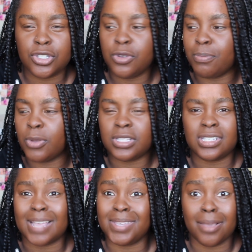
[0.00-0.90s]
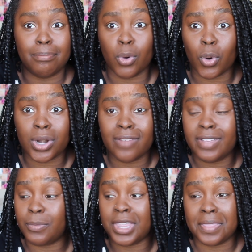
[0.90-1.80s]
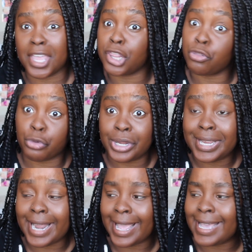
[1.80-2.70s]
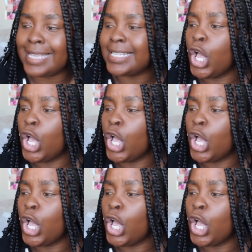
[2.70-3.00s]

Most of the time you get bored of it within like 3 days.